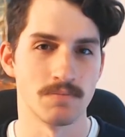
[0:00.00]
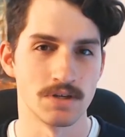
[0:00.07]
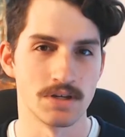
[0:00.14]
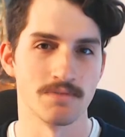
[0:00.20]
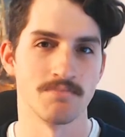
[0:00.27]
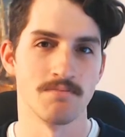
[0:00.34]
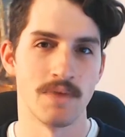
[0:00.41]

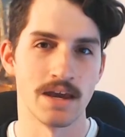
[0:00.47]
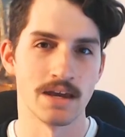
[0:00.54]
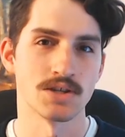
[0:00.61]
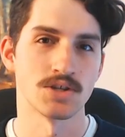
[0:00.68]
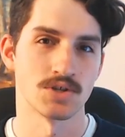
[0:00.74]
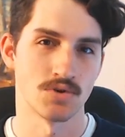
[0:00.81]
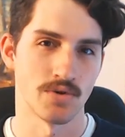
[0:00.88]
to make
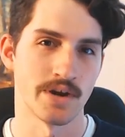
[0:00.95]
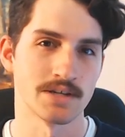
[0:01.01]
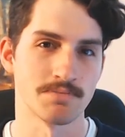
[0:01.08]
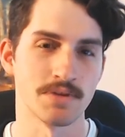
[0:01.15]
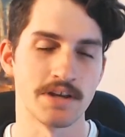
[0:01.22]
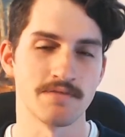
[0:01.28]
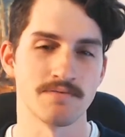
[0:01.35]
a story as
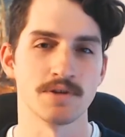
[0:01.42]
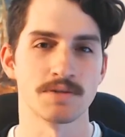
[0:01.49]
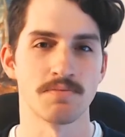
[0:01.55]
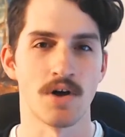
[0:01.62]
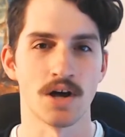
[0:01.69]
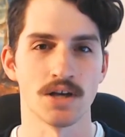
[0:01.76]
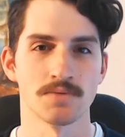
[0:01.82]
believable as
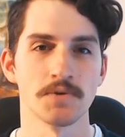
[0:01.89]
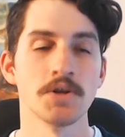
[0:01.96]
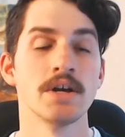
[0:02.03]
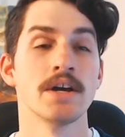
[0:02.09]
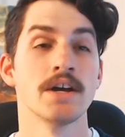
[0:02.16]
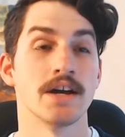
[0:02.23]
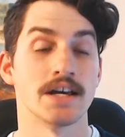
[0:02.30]
possible.